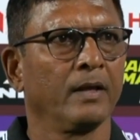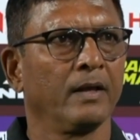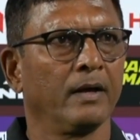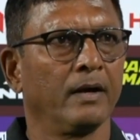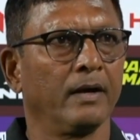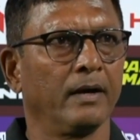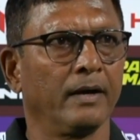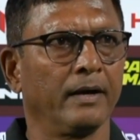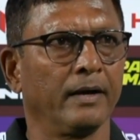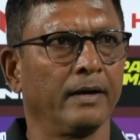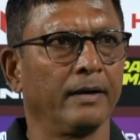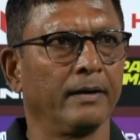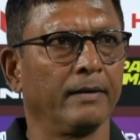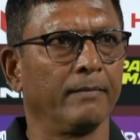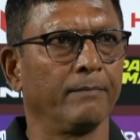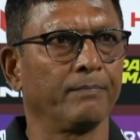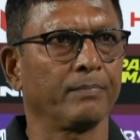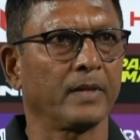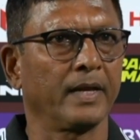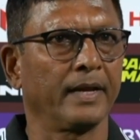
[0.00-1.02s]

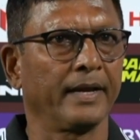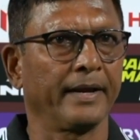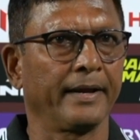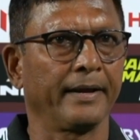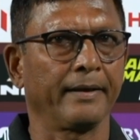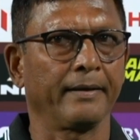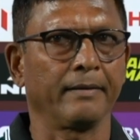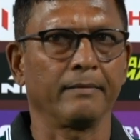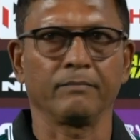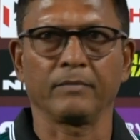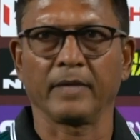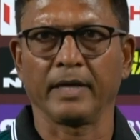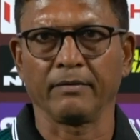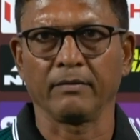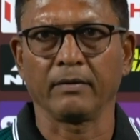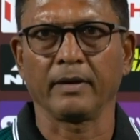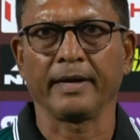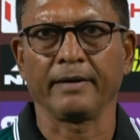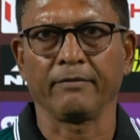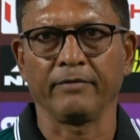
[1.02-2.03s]

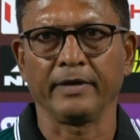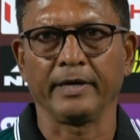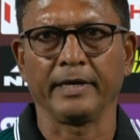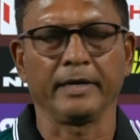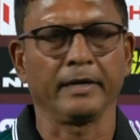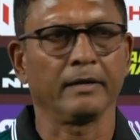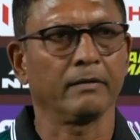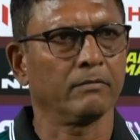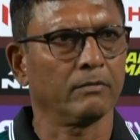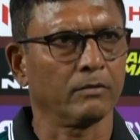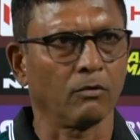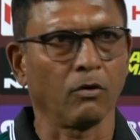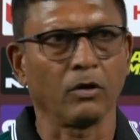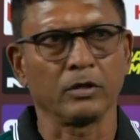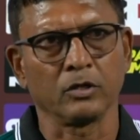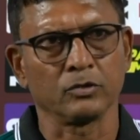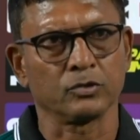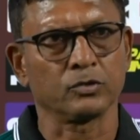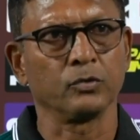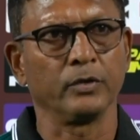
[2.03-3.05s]
And we got
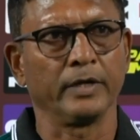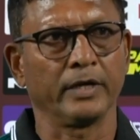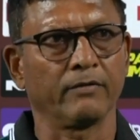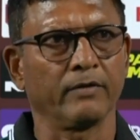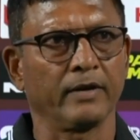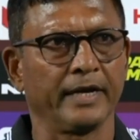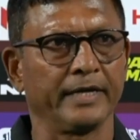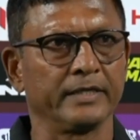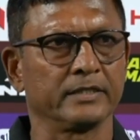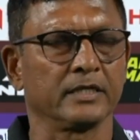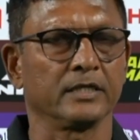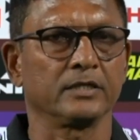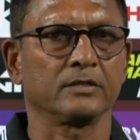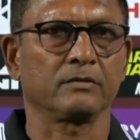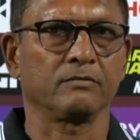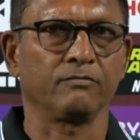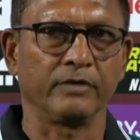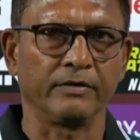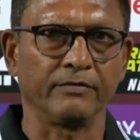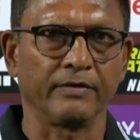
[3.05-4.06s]
those 2
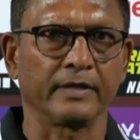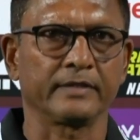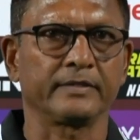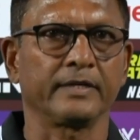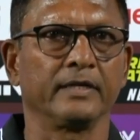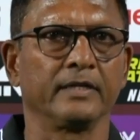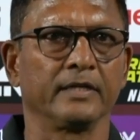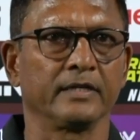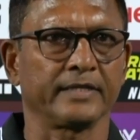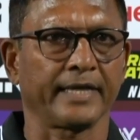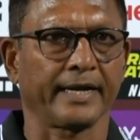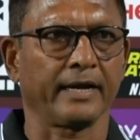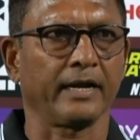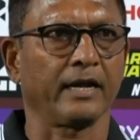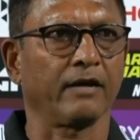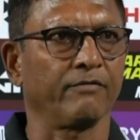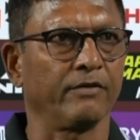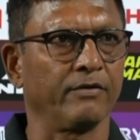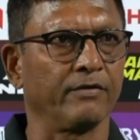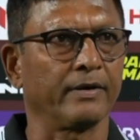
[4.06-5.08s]
equalizers. We were in the second
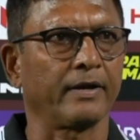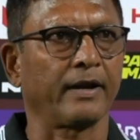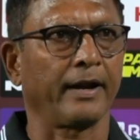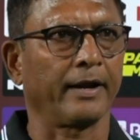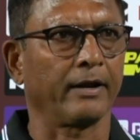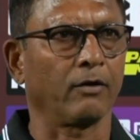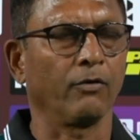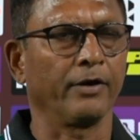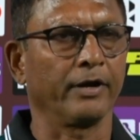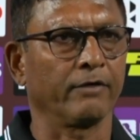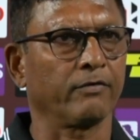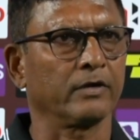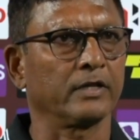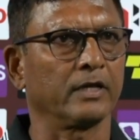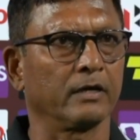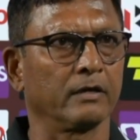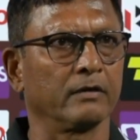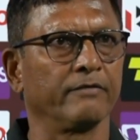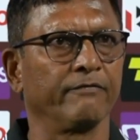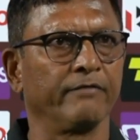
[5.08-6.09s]
half. We were trying going for
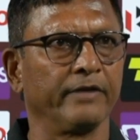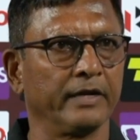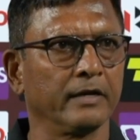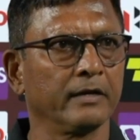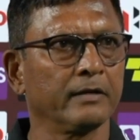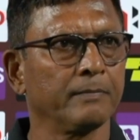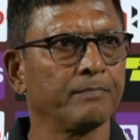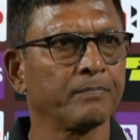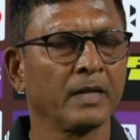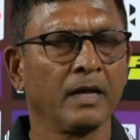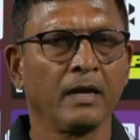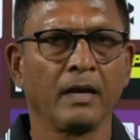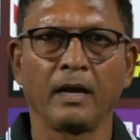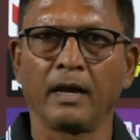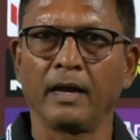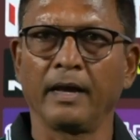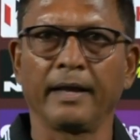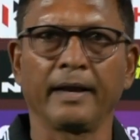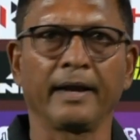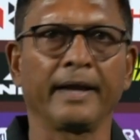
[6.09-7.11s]
the winner,
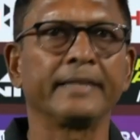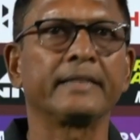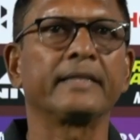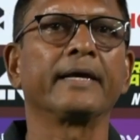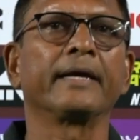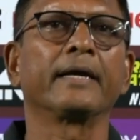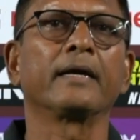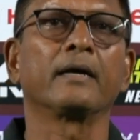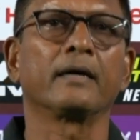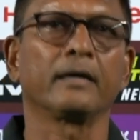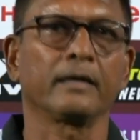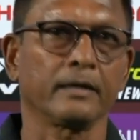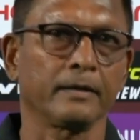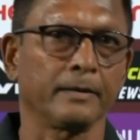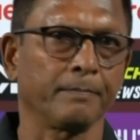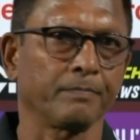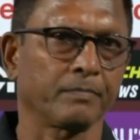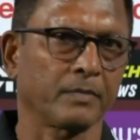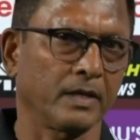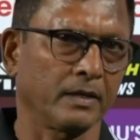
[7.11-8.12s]
and I think
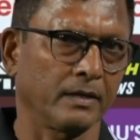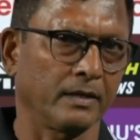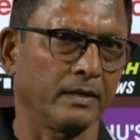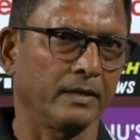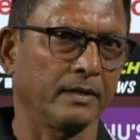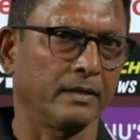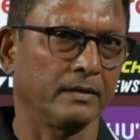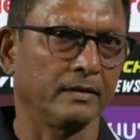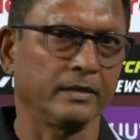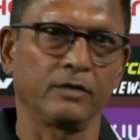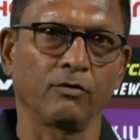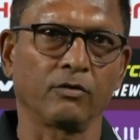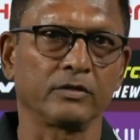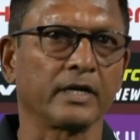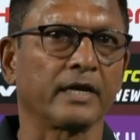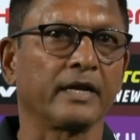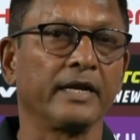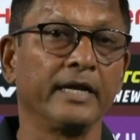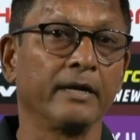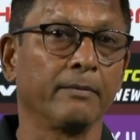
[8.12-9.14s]
it was
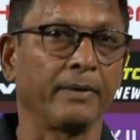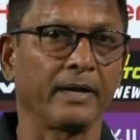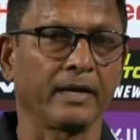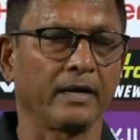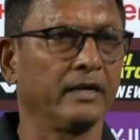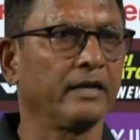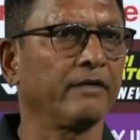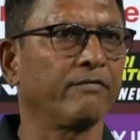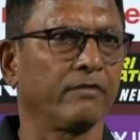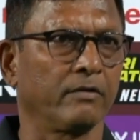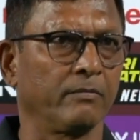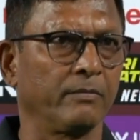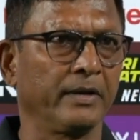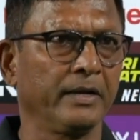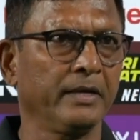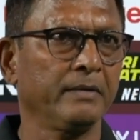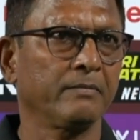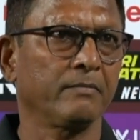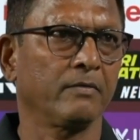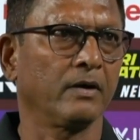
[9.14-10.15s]
a clear penalty for
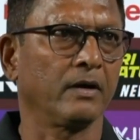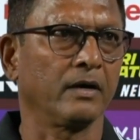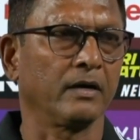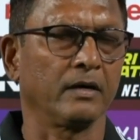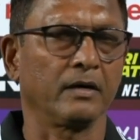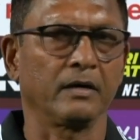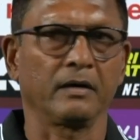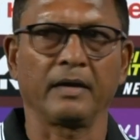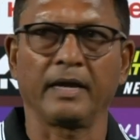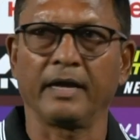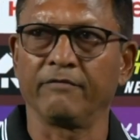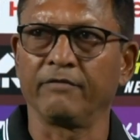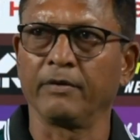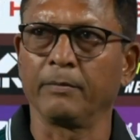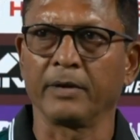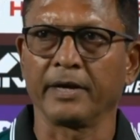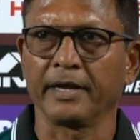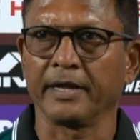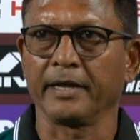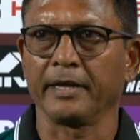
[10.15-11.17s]
me.
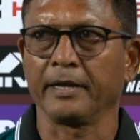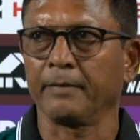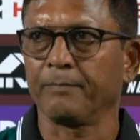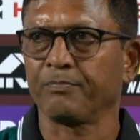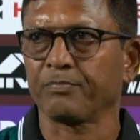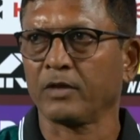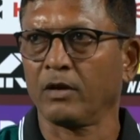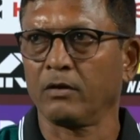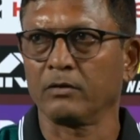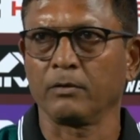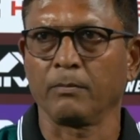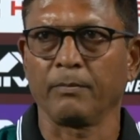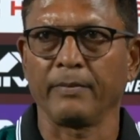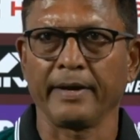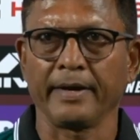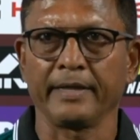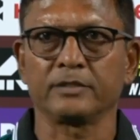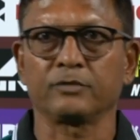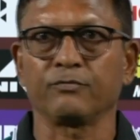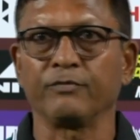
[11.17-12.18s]
Everybody on the
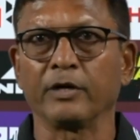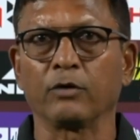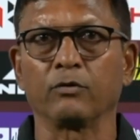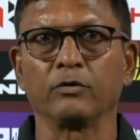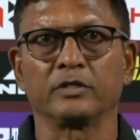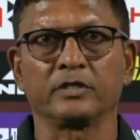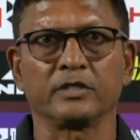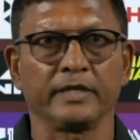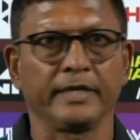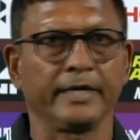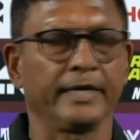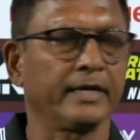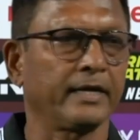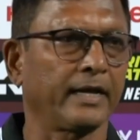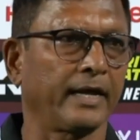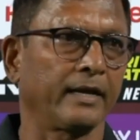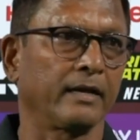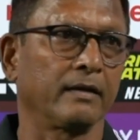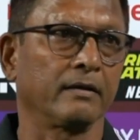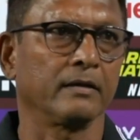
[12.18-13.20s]
bench, we could see it,
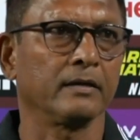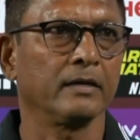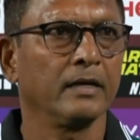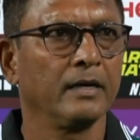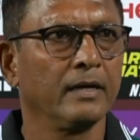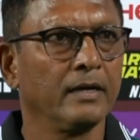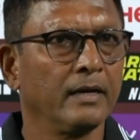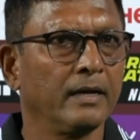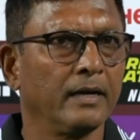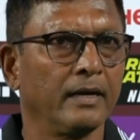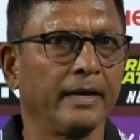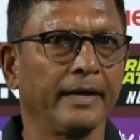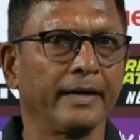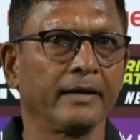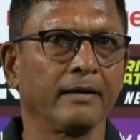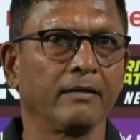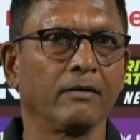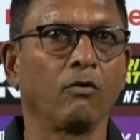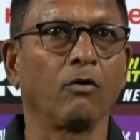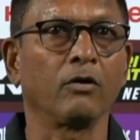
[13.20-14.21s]

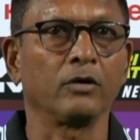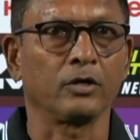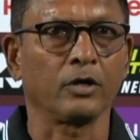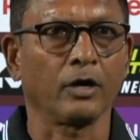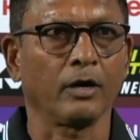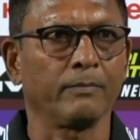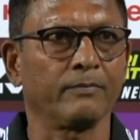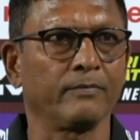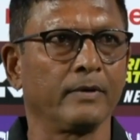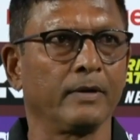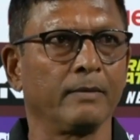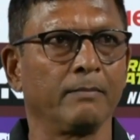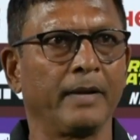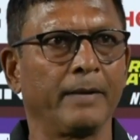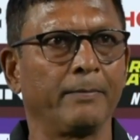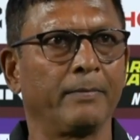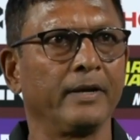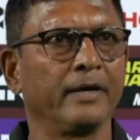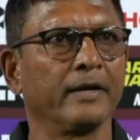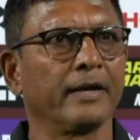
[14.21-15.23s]
and on top, my
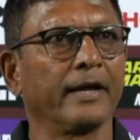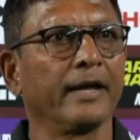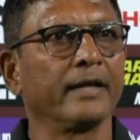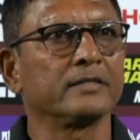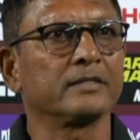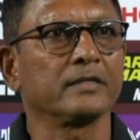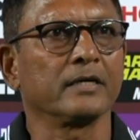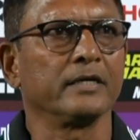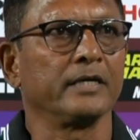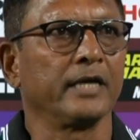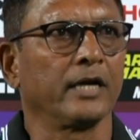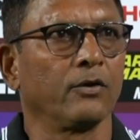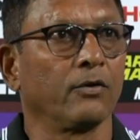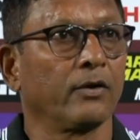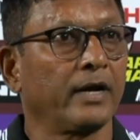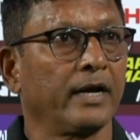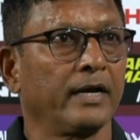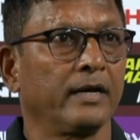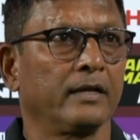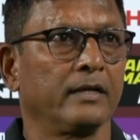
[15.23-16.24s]
player gets a yellow
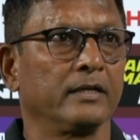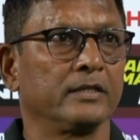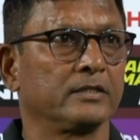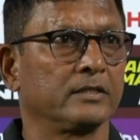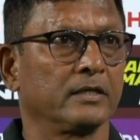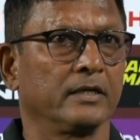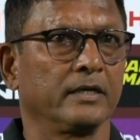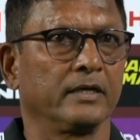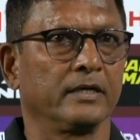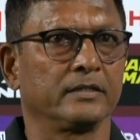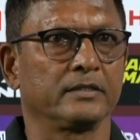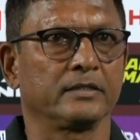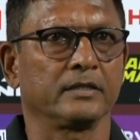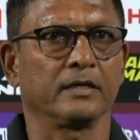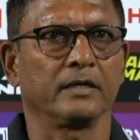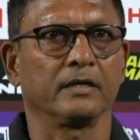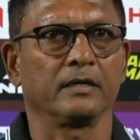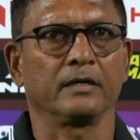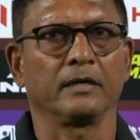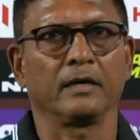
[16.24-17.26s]
card.
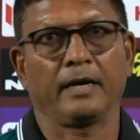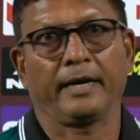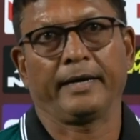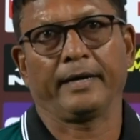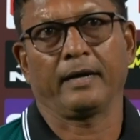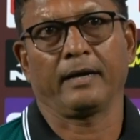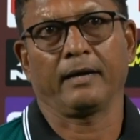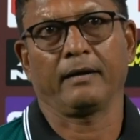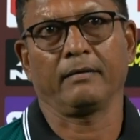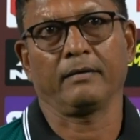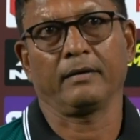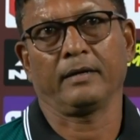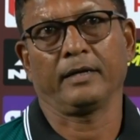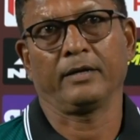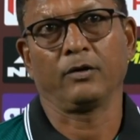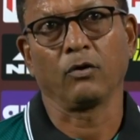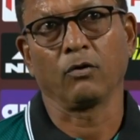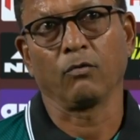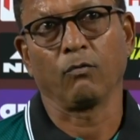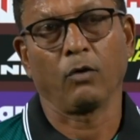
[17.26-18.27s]
I
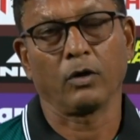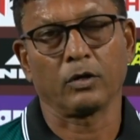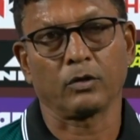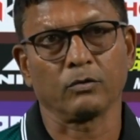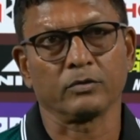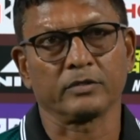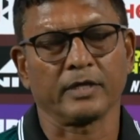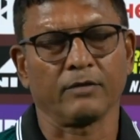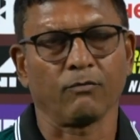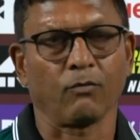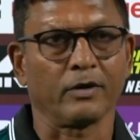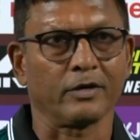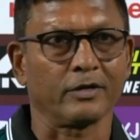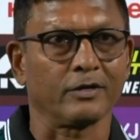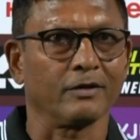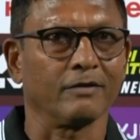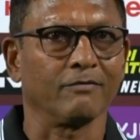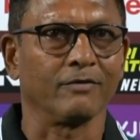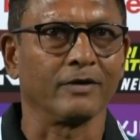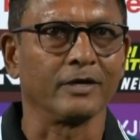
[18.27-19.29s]
don't know what to say, what
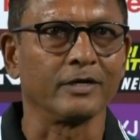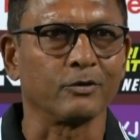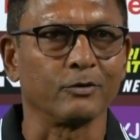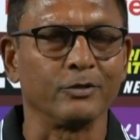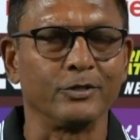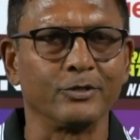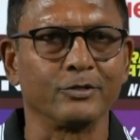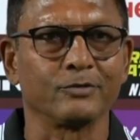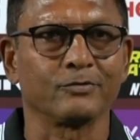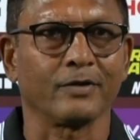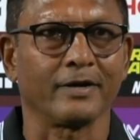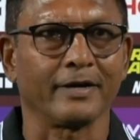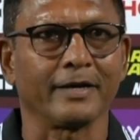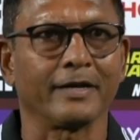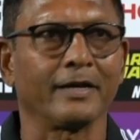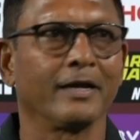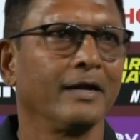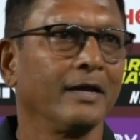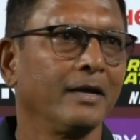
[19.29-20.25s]
word to use for it.